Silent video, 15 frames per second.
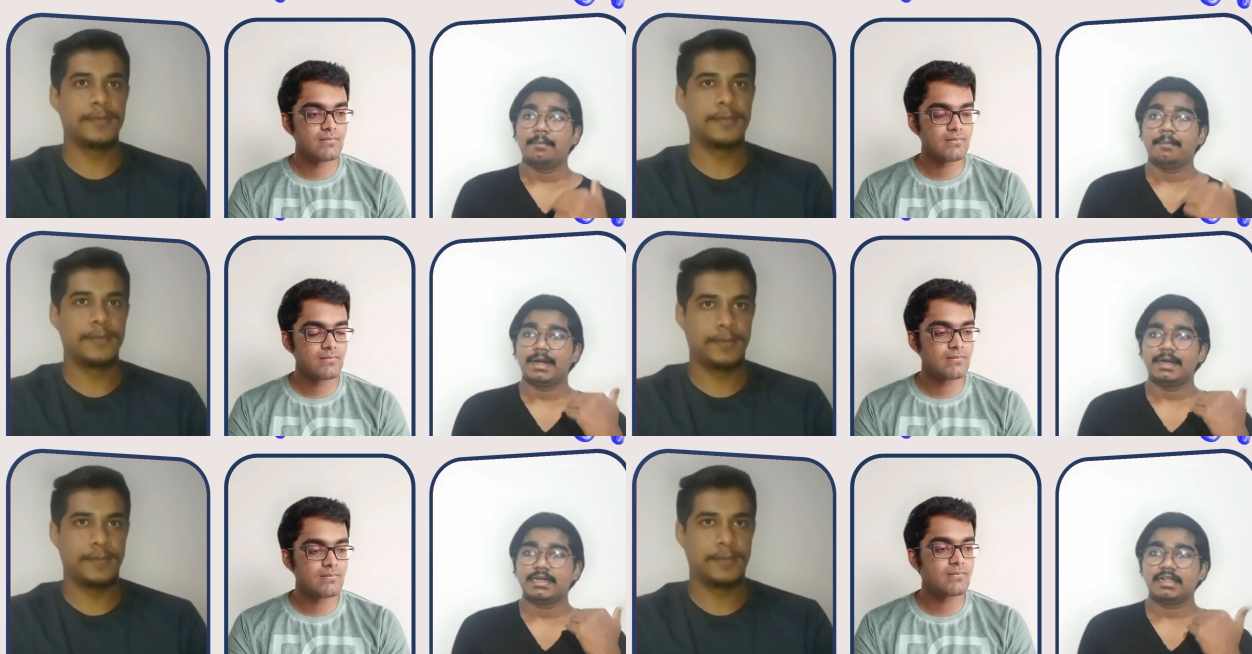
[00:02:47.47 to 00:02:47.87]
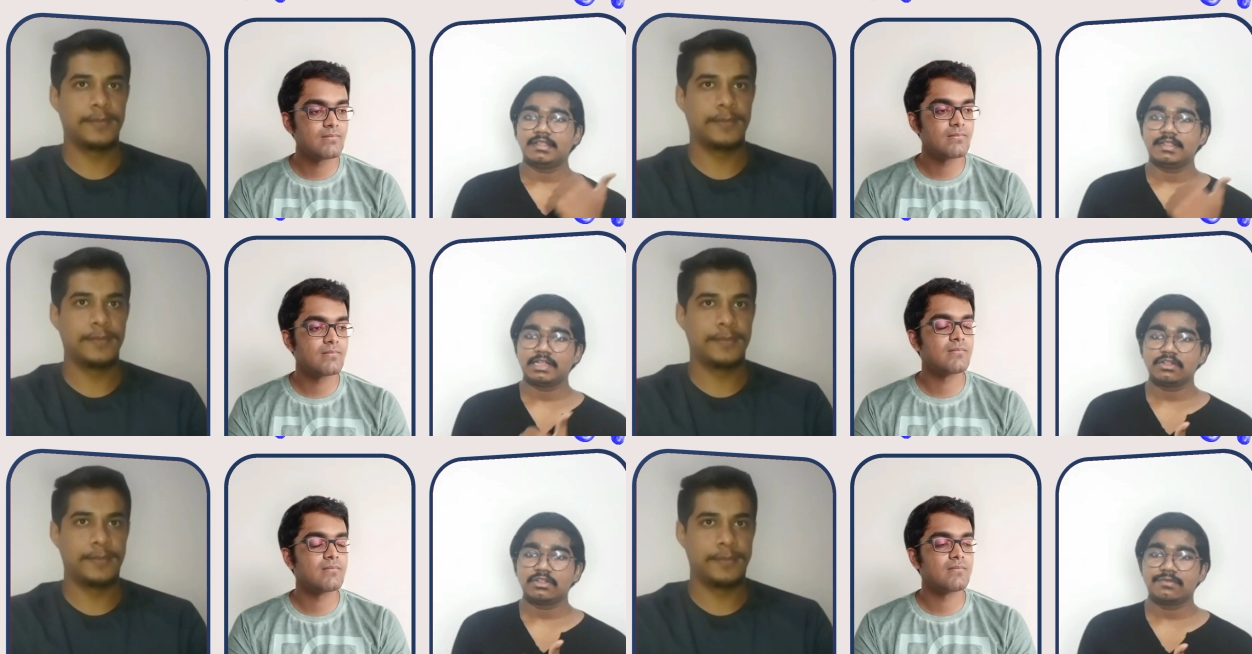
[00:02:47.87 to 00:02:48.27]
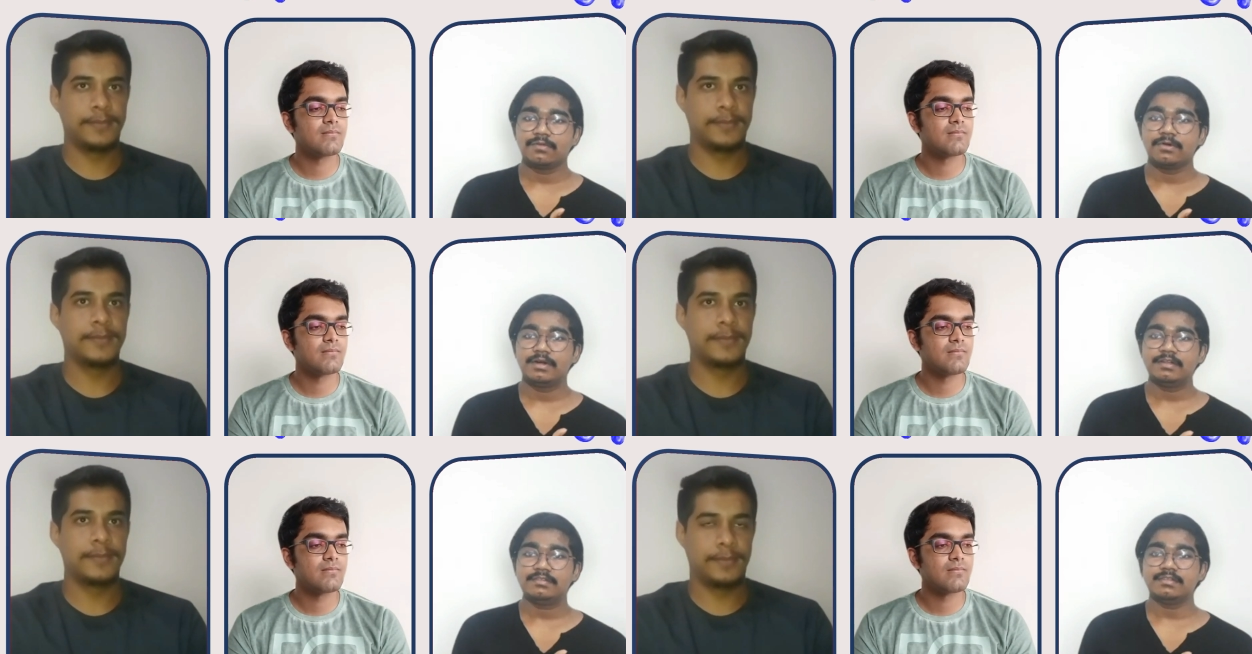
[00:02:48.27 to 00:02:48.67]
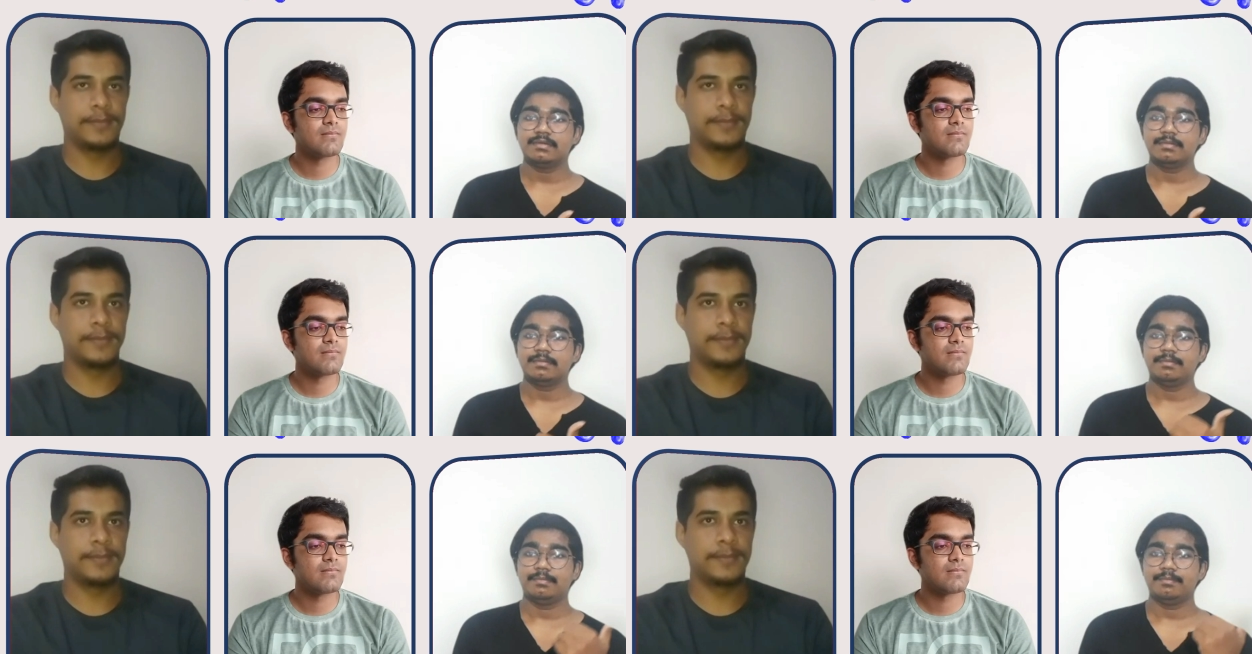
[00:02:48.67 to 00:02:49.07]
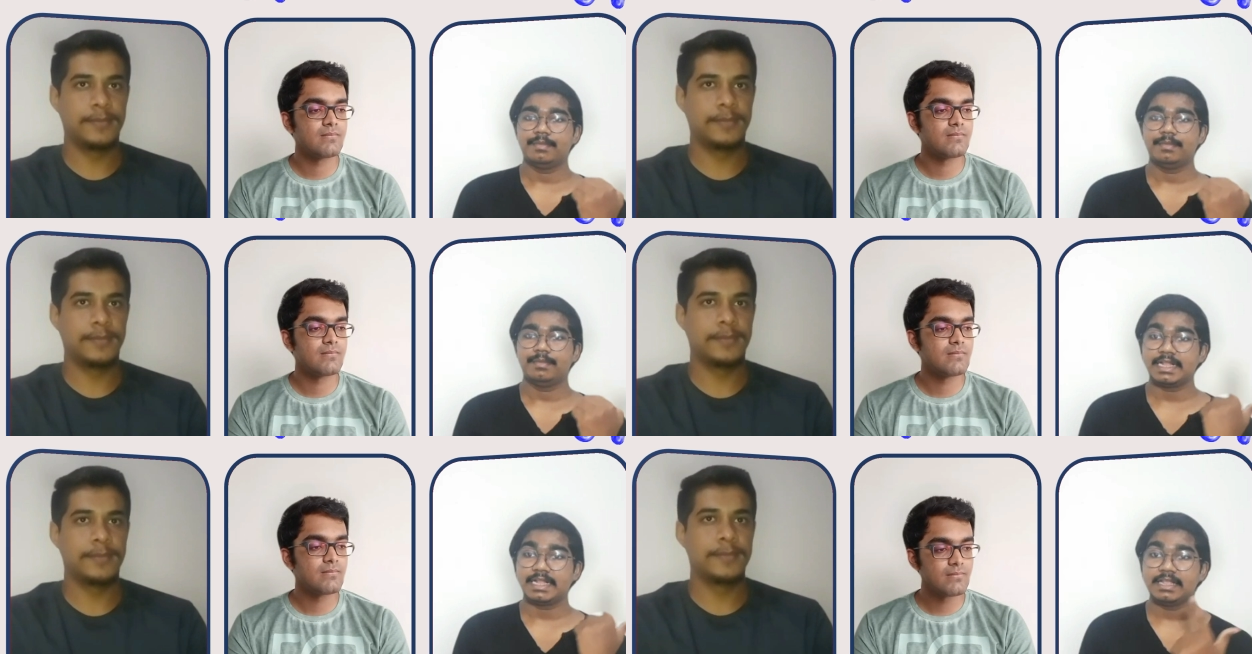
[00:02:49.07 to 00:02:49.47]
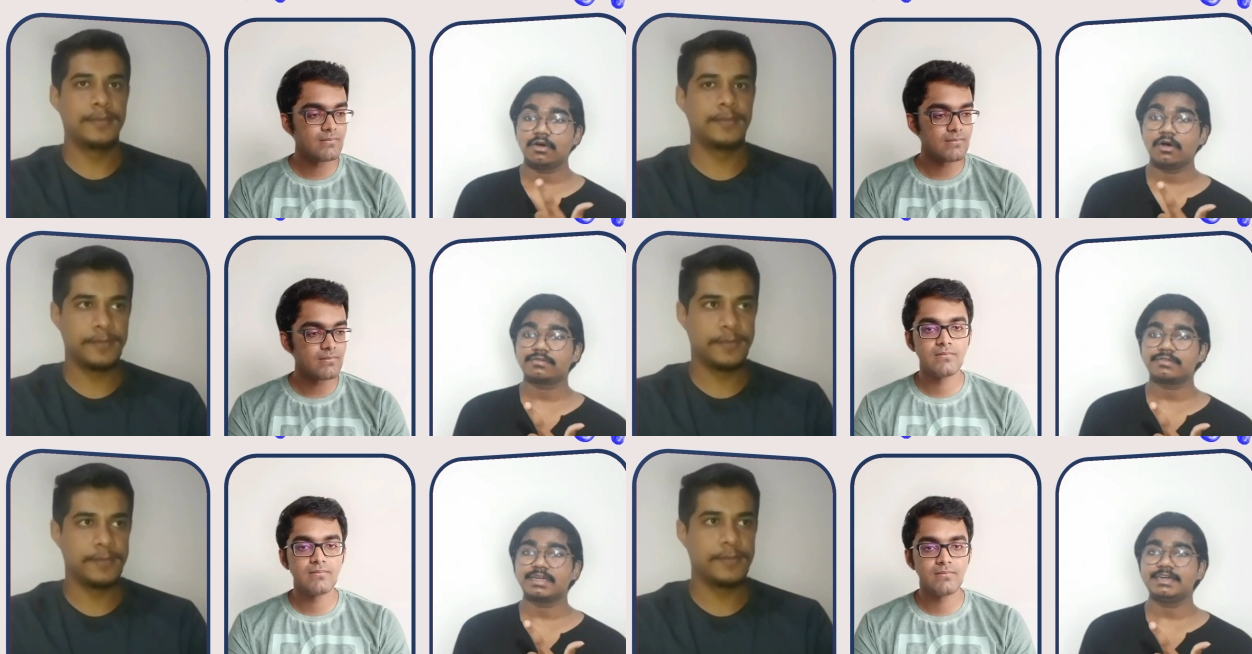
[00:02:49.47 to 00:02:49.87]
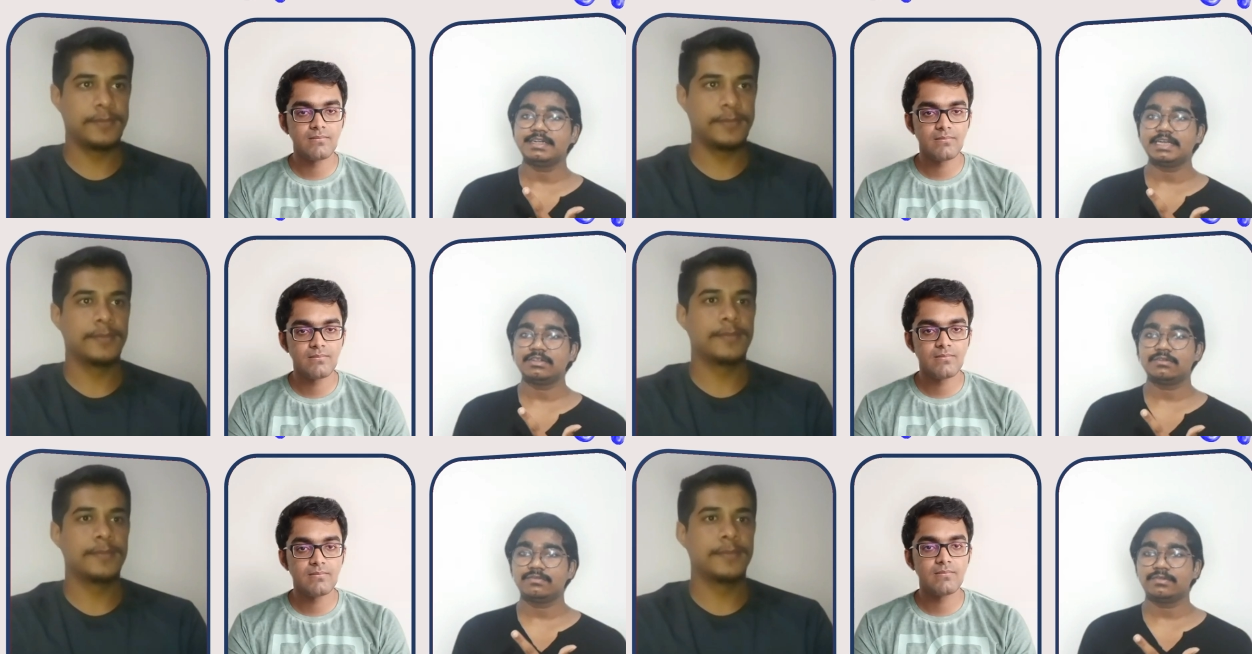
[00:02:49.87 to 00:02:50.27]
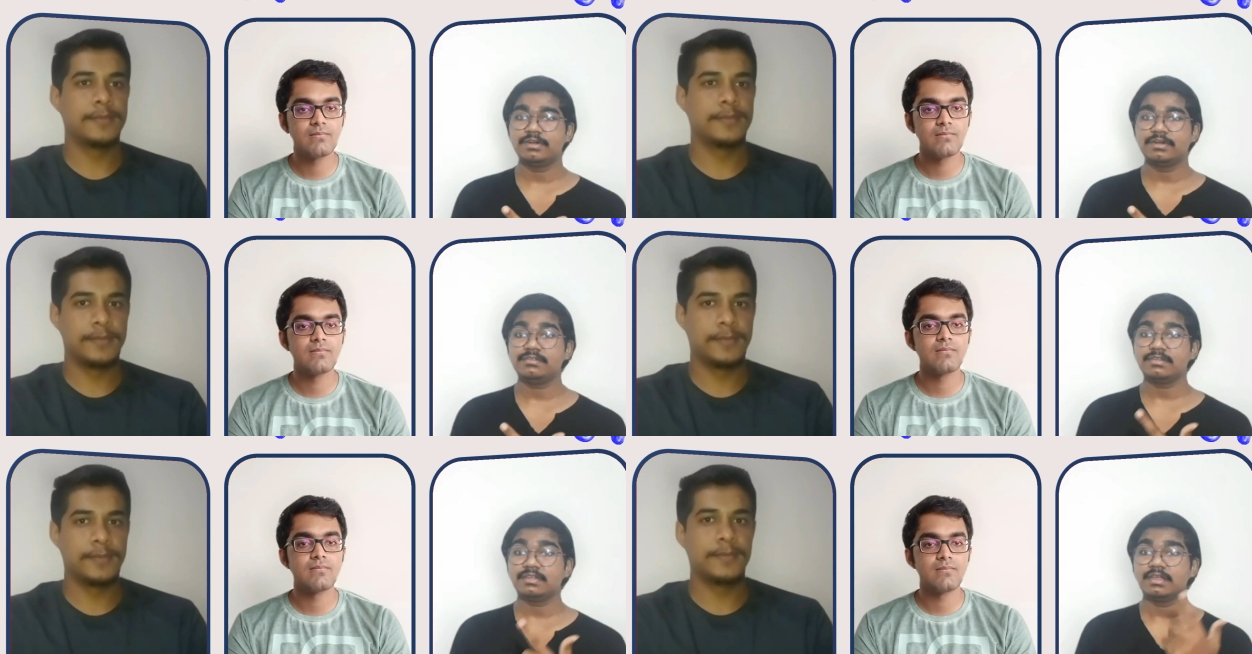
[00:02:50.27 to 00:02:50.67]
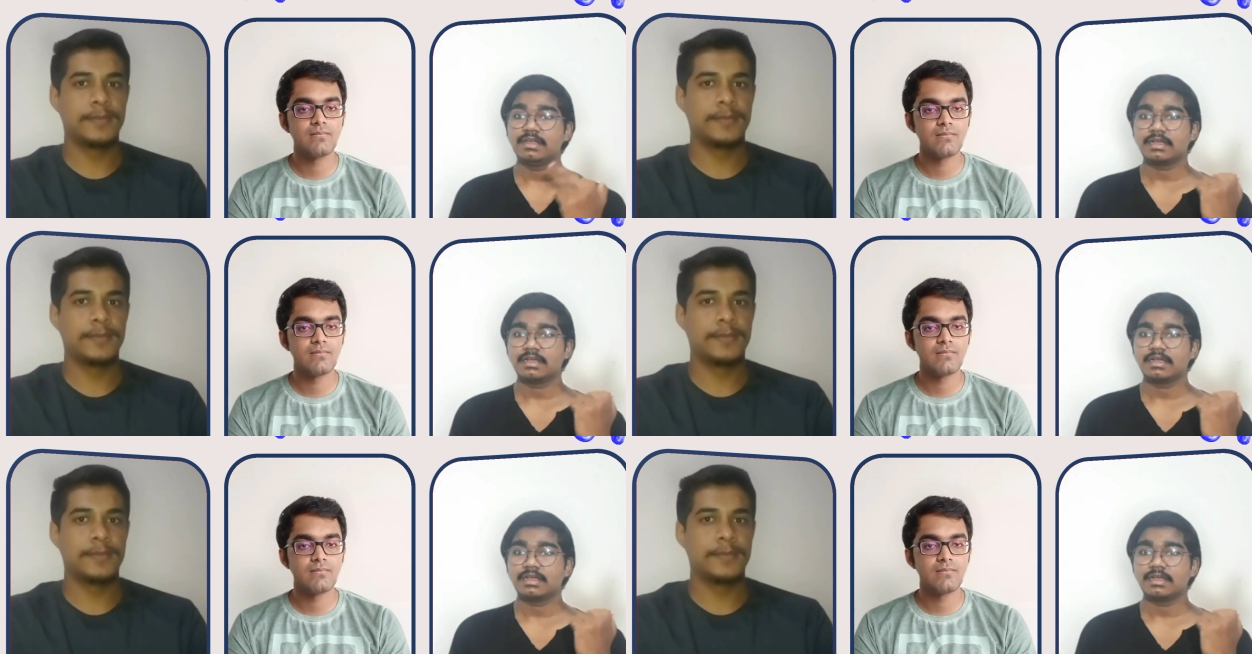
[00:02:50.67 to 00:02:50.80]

Speaker 1: Metal nanofluids, metallic oxide nanofluids,